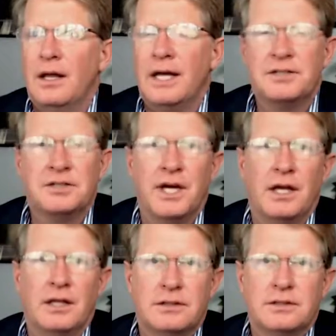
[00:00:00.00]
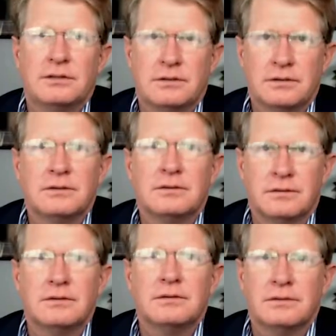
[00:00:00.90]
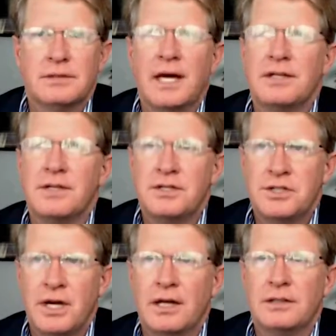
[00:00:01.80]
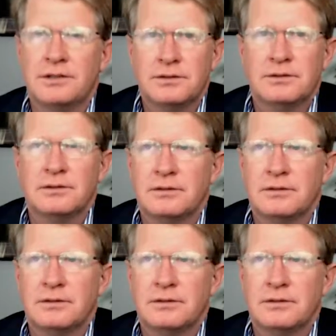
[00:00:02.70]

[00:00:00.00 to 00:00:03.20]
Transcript: That's a challenge. That is a challenge.